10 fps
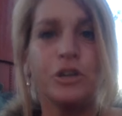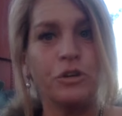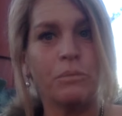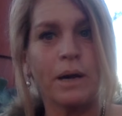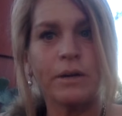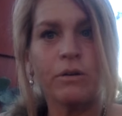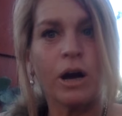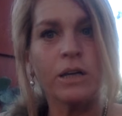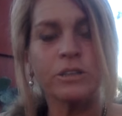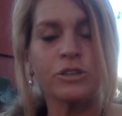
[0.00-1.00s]
you might
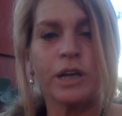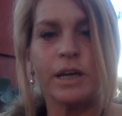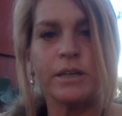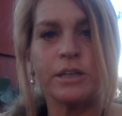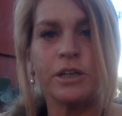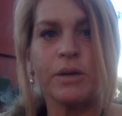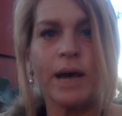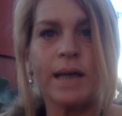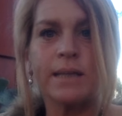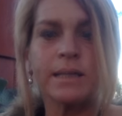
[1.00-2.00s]
cross train you know
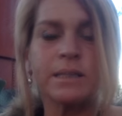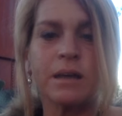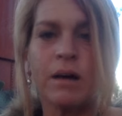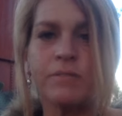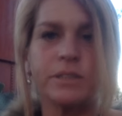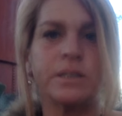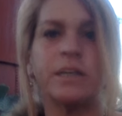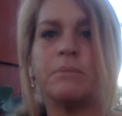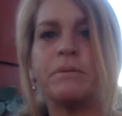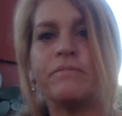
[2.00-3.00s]
athletes often
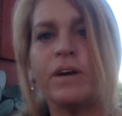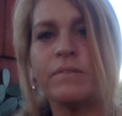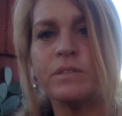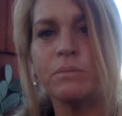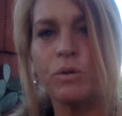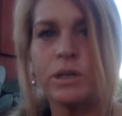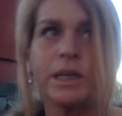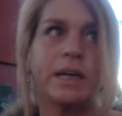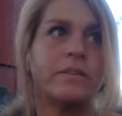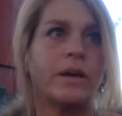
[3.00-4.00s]
get up at five in the
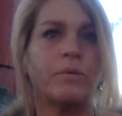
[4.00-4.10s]
morning and